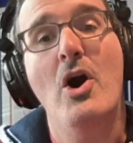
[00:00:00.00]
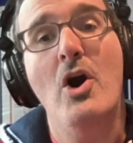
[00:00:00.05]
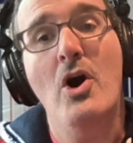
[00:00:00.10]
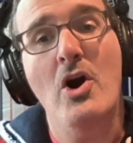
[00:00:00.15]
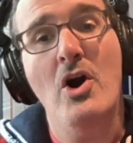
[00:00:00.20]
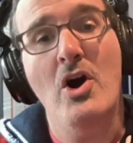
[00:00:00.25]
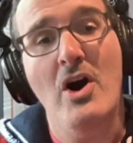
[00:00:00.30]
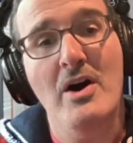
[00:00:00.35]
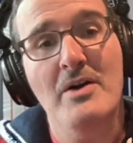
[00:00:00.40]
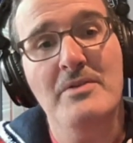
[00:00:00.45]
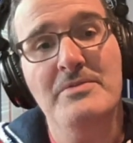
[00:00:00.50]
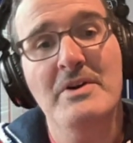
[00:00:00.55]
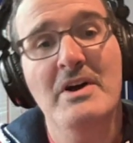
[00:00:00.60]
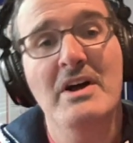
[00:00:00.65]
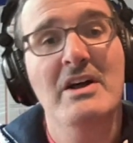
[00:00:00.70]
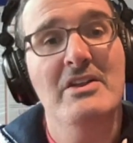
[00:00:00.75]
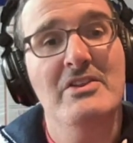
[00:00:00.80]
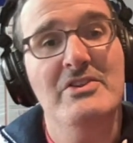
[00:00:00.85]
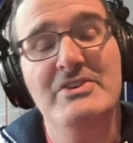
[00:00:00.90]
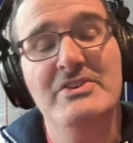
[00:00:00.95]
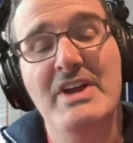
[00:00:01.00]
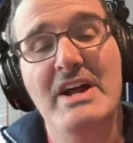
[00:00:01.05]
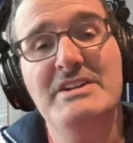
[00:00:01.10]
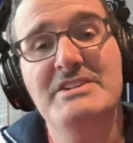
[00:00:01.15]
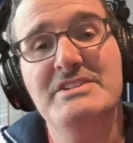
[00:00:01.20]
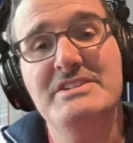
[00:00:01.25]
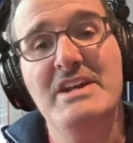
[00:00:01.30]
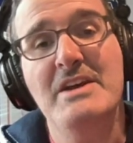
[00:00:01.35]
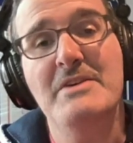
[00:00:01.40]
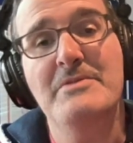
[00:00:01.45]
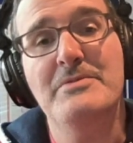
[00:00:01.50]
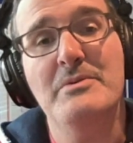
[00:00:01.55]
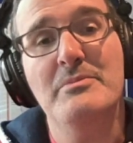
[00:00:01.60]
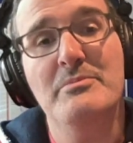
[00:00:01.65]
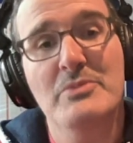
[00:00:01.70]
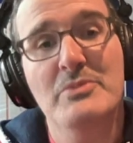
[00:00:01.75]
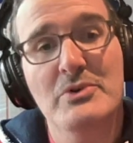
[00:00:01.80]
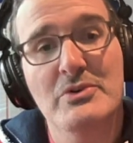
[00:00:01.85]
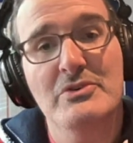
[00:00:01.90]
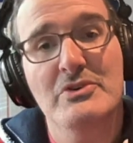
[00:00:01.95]
off the next day
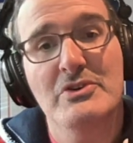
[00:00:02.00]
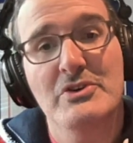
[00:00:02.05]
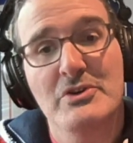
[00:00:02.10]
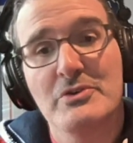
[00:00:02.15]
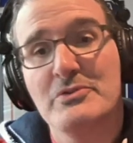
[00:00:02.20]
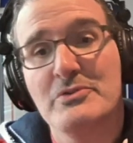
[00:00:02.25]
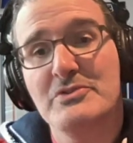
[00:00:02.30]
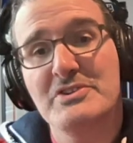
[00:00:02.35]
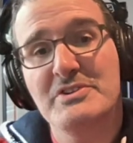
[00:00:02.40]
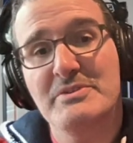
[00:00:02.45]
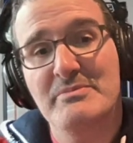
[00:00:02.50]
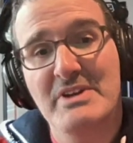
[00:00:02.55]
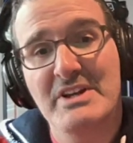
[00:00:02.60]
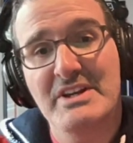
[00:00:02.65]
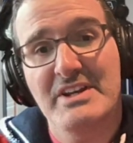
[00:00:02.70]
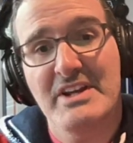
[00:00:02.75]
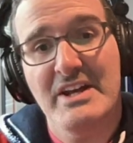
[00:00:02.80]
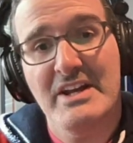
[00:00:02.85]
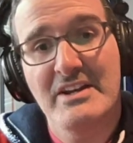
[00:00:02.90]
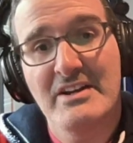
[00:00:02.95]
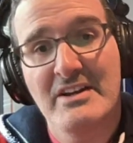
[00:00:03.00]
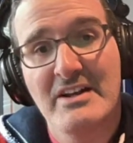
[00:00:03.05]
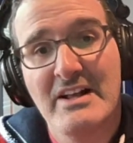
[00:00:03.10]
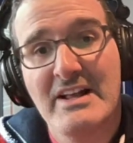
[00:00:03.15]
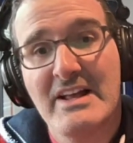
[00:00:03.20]
from noon to midnight,